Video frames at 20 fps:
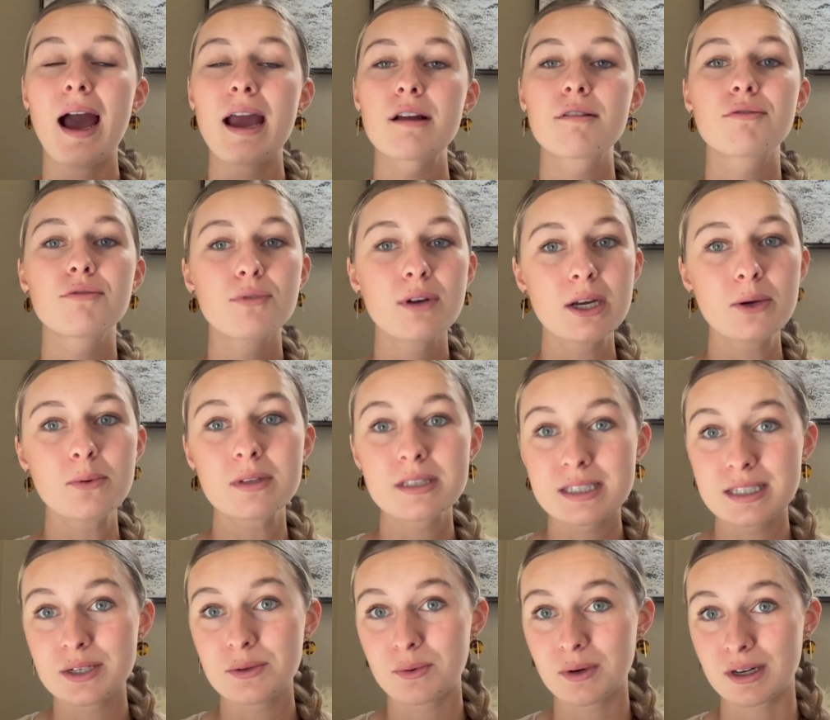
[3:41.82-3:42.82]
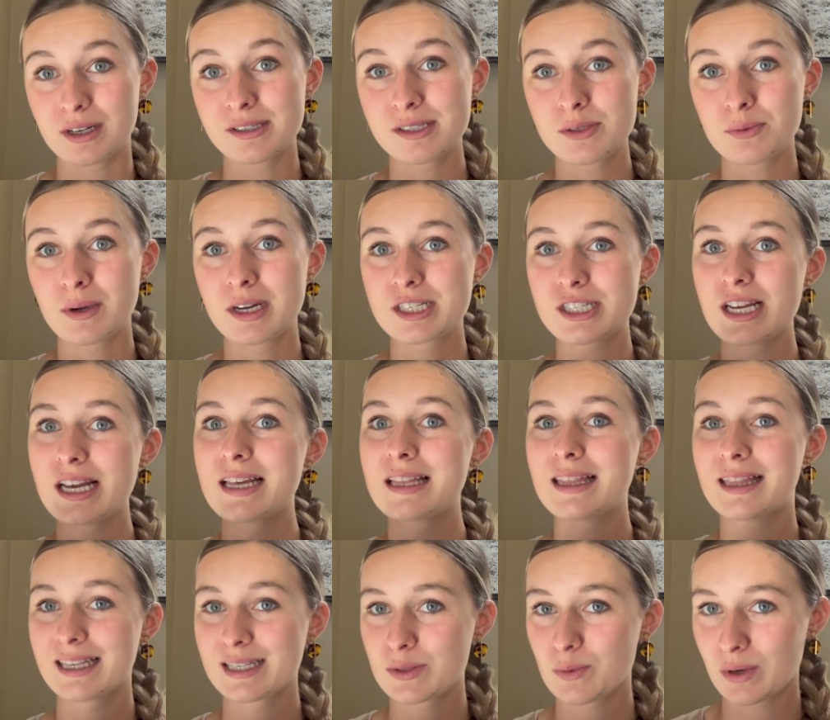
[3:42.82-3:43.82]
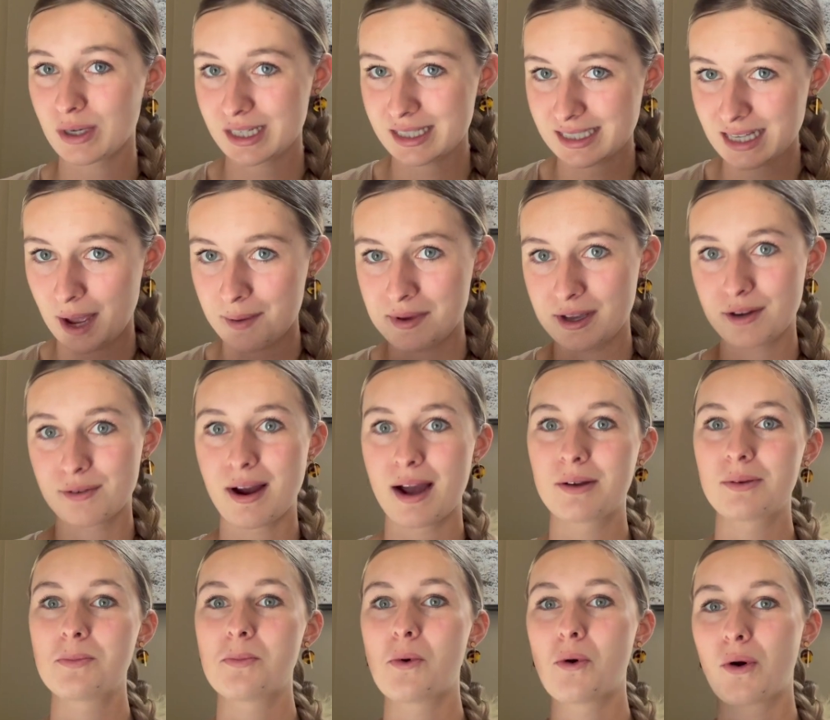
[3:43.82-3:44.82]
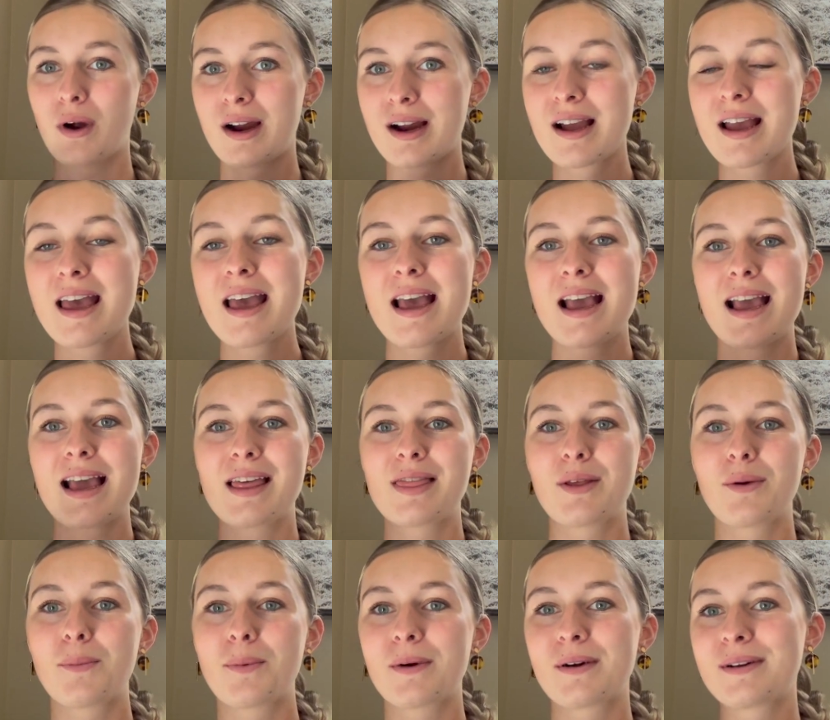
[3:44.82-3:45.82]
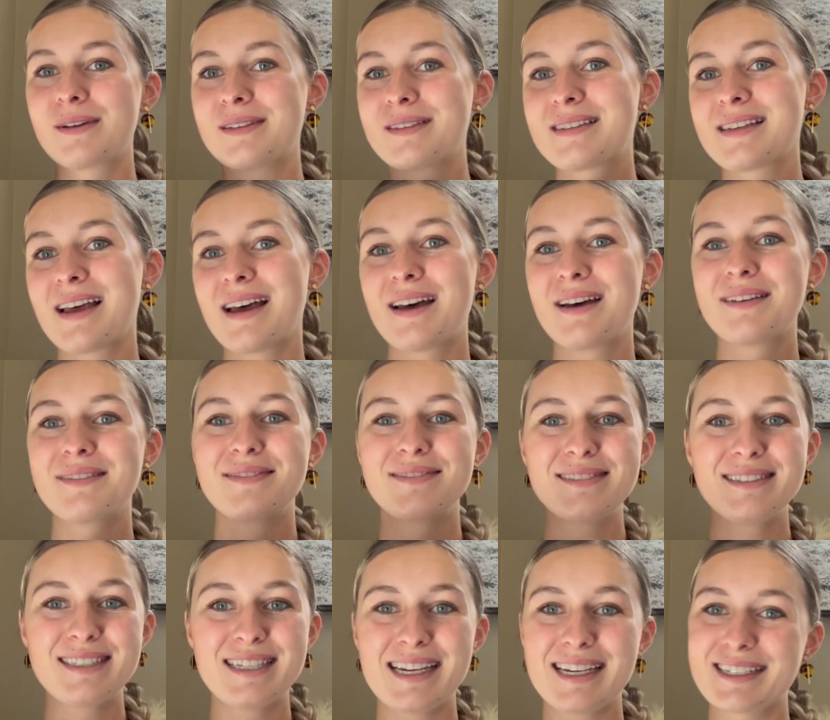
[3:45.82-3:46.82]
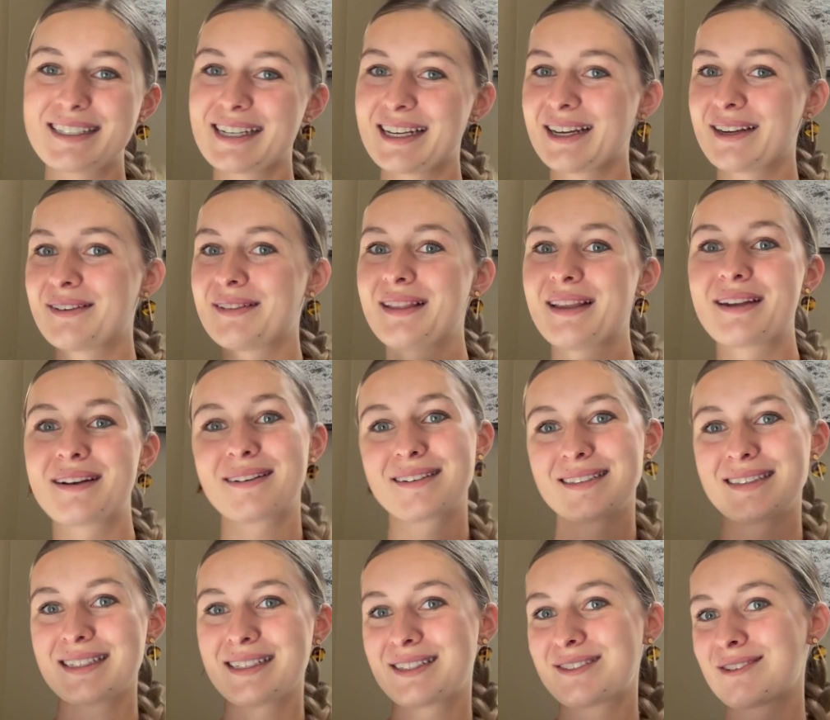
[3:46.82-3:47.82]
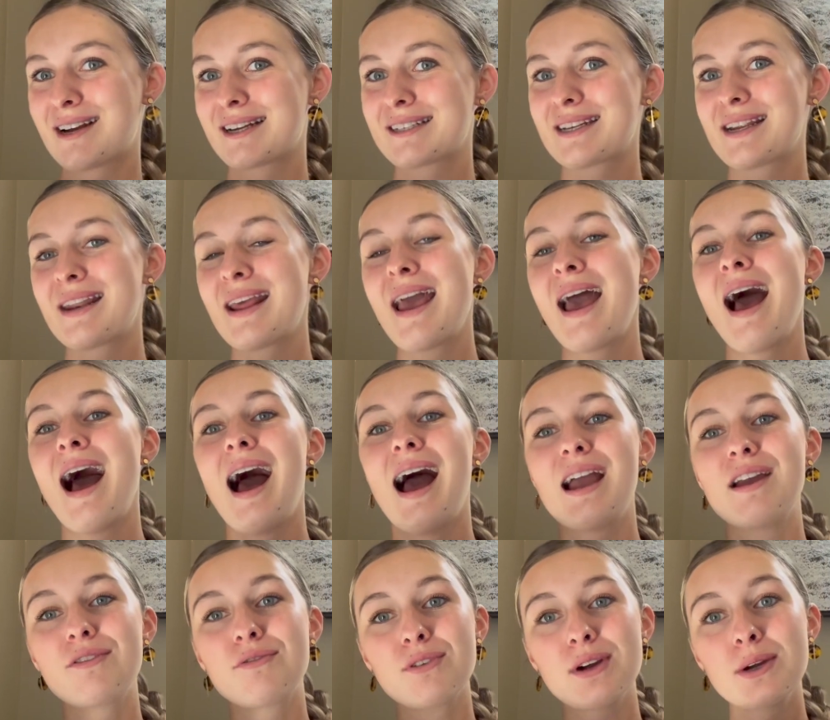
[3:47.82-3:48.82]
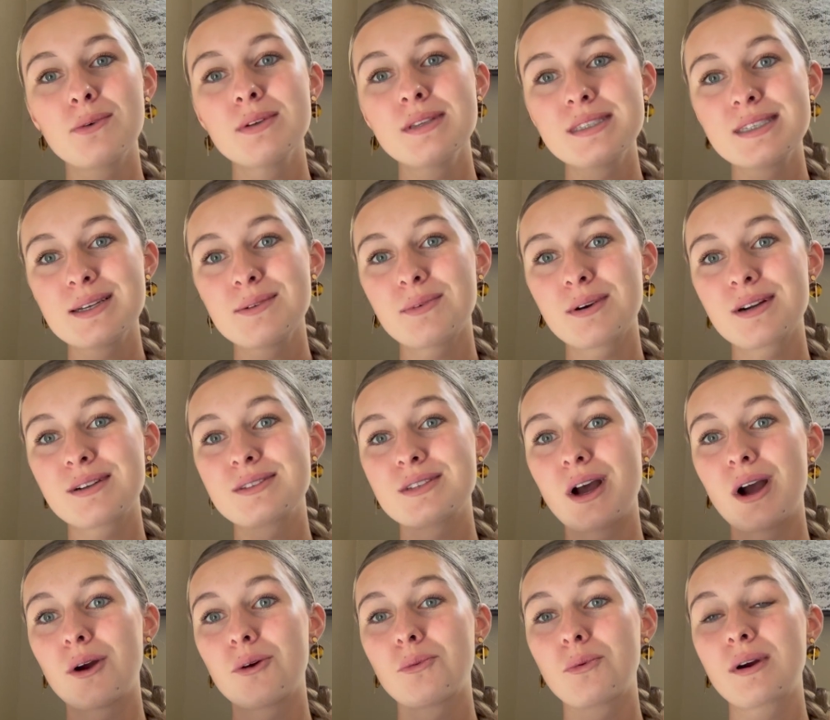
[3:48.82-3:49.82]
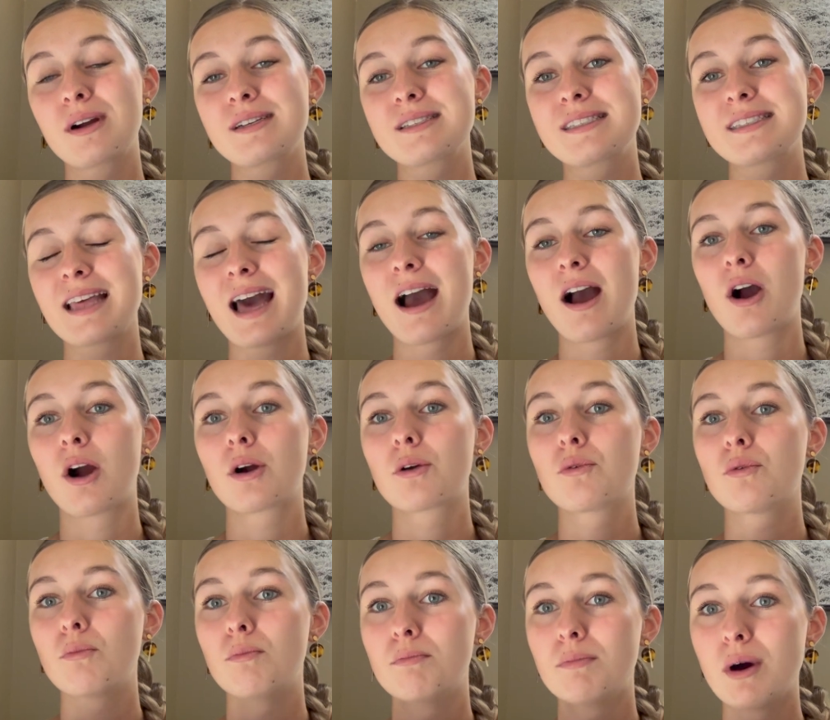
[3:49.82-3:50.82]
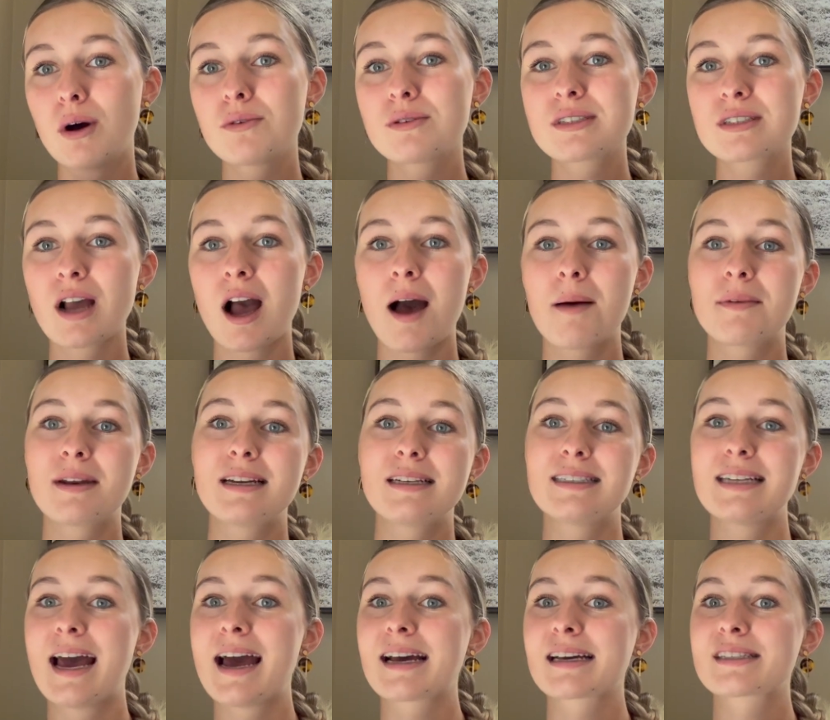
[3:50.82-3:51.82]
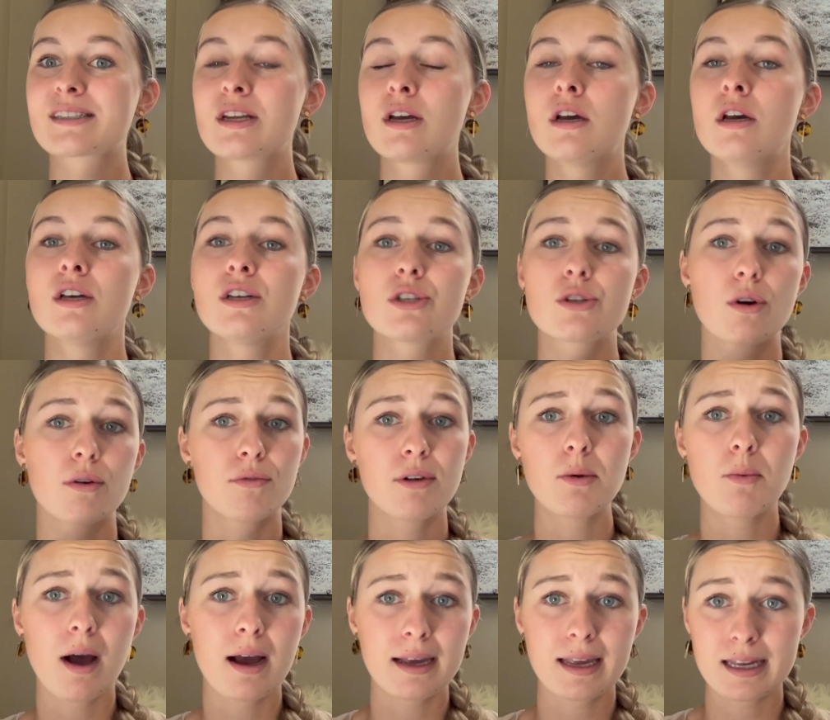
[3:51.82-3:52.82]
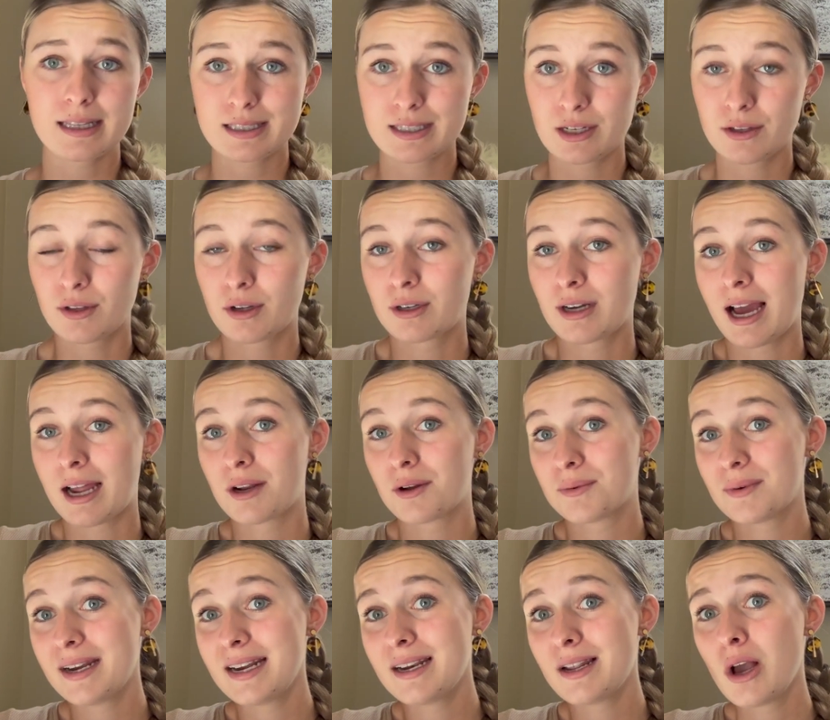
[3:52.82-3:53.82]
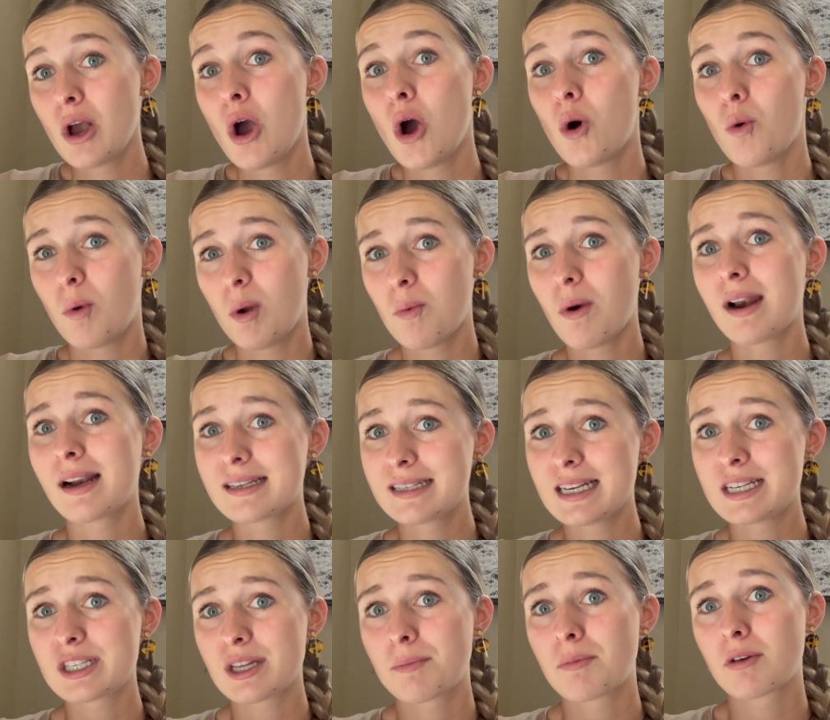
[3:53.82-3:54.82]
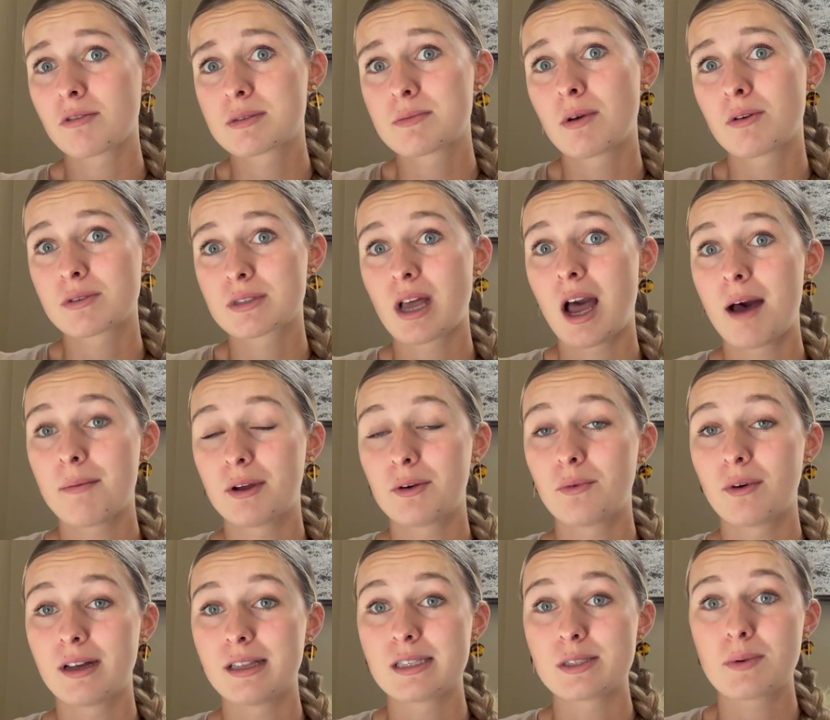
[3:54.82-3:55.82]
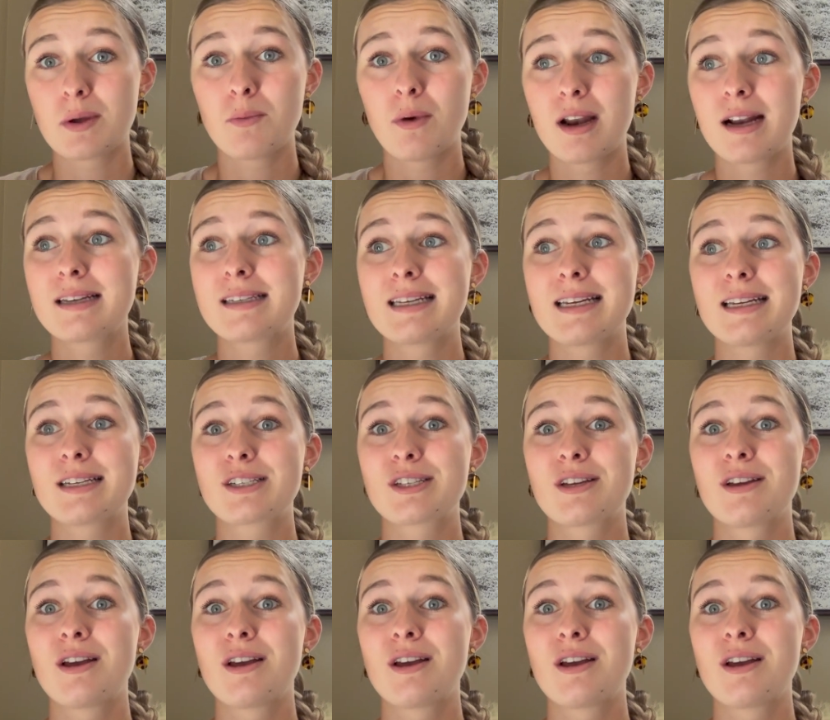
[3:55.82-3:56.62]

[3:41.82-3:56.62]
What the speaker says: frequency words, which this word is coming around more in the world of teaching and literacy instruction, high frequency words are words that are most common in text. So if we want kids to learn how to read, we want to teach them those most common ones. We want to teach